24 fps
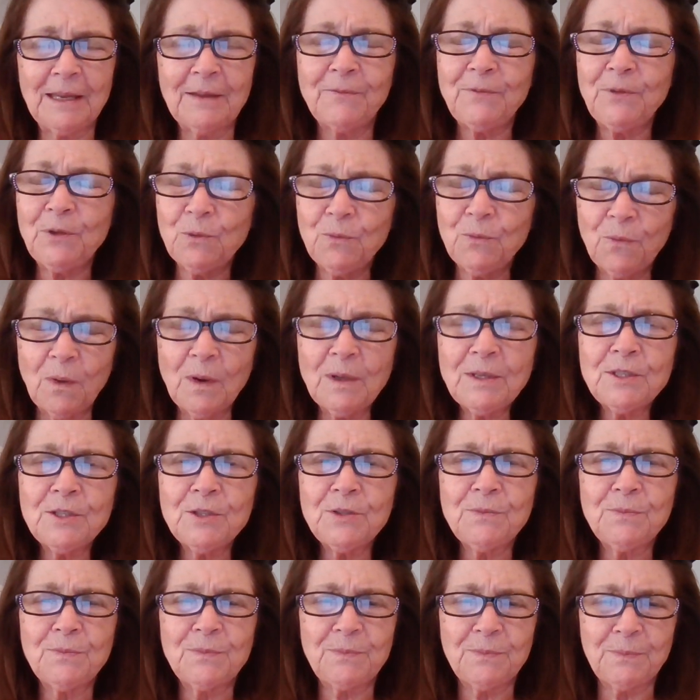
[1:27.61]
If you want
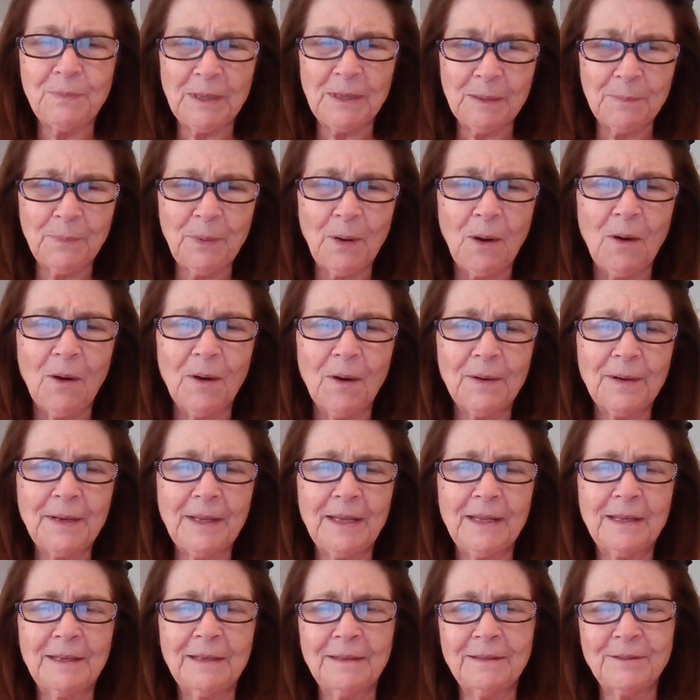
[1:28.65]
to be a part
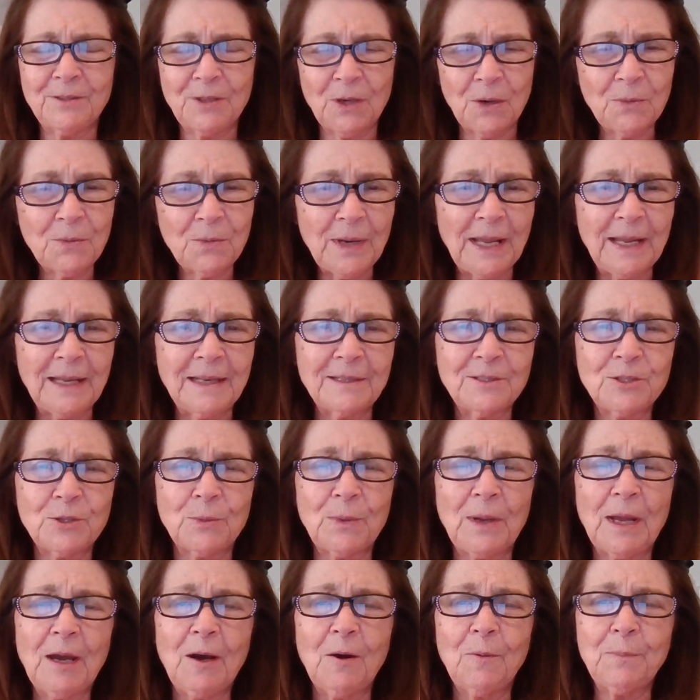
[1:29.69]
and donate
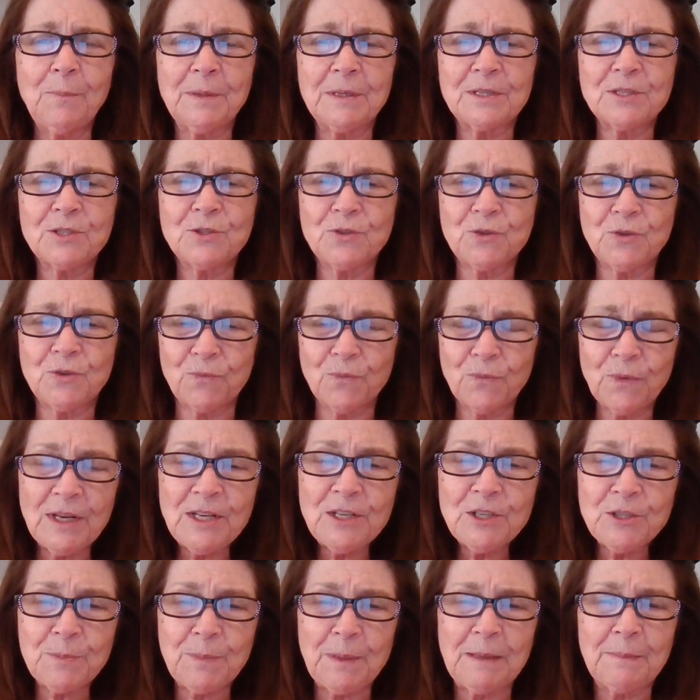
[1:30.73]
to help us to
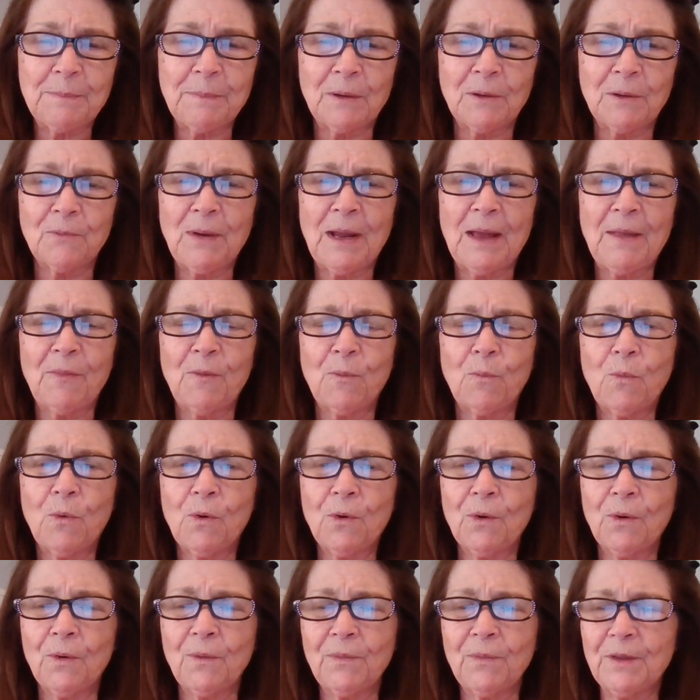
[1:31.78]
reach people around the
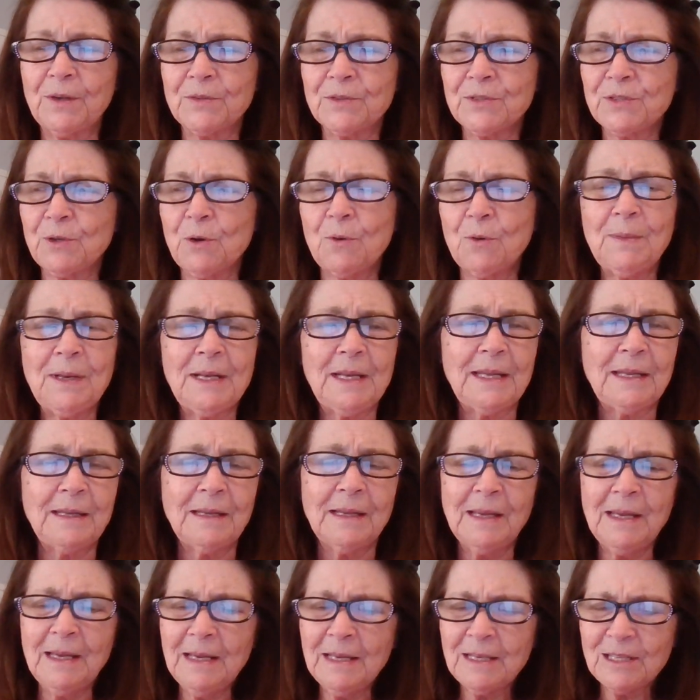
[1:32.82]
world. There's so many,
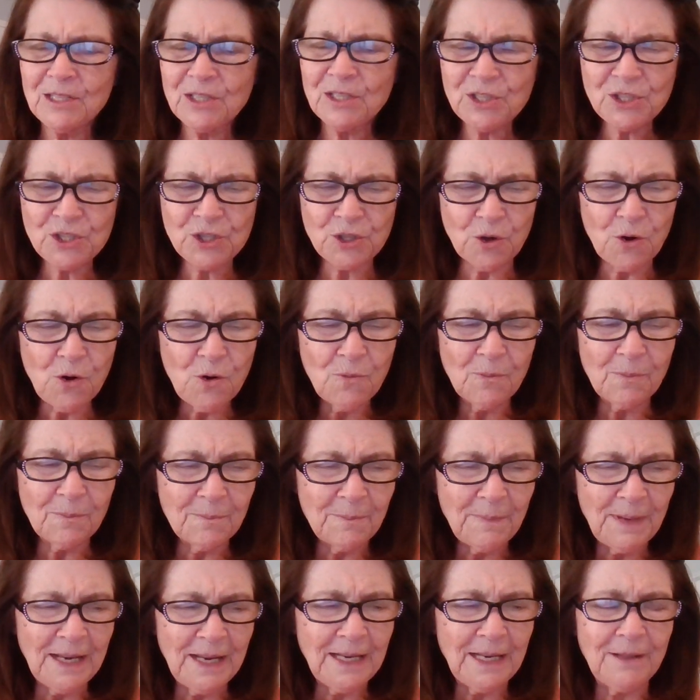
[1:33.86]
so
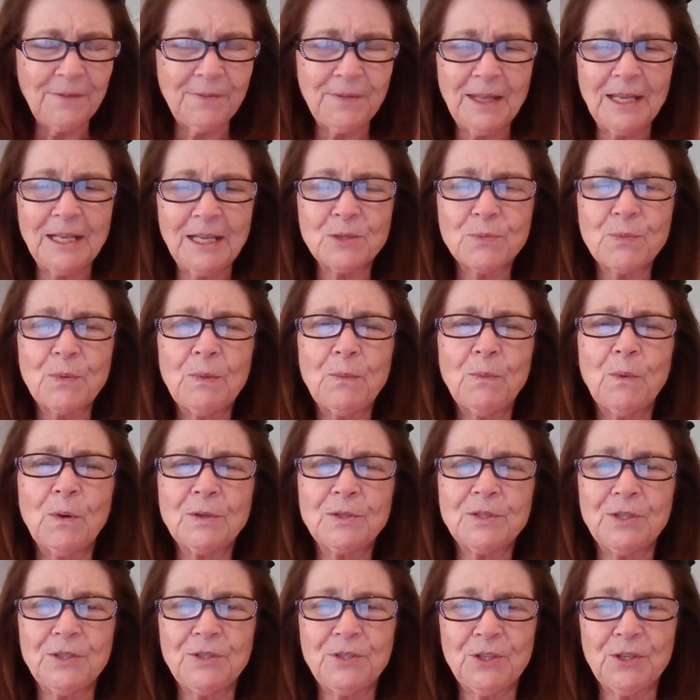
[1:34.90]
many things we
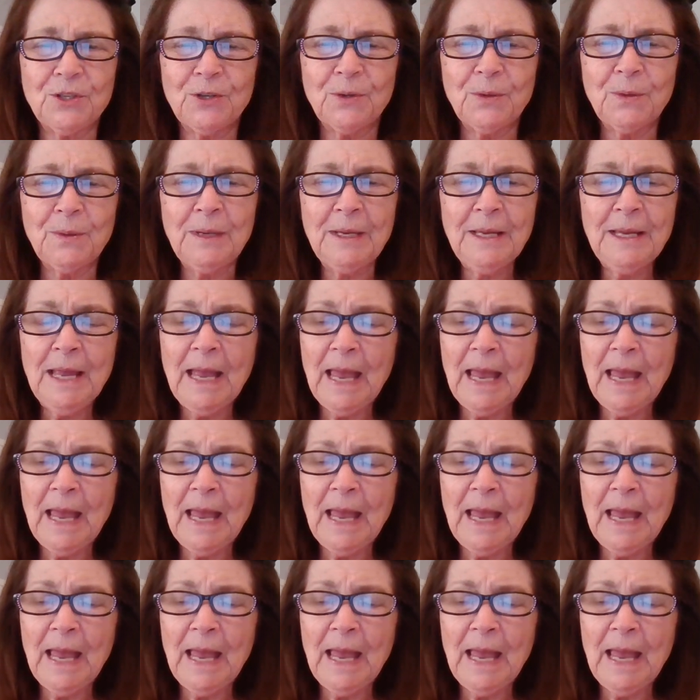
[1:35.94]
want to do.